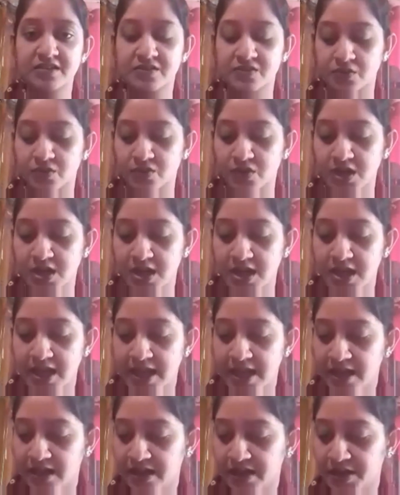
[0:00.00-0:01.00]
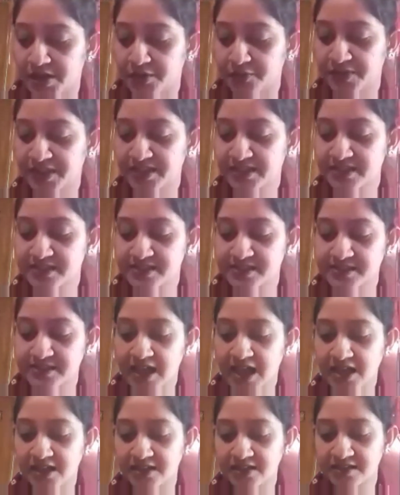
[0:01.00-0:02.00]
So when the
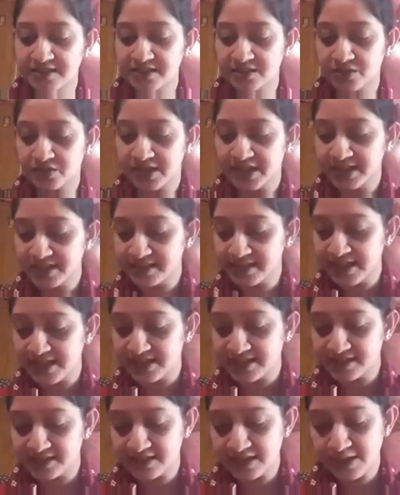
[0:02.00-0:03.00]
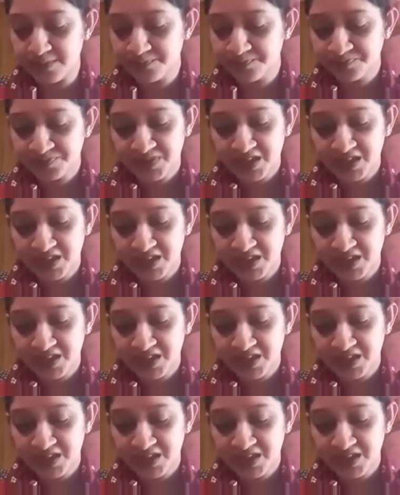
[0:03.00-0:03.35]
sun, so he says, see,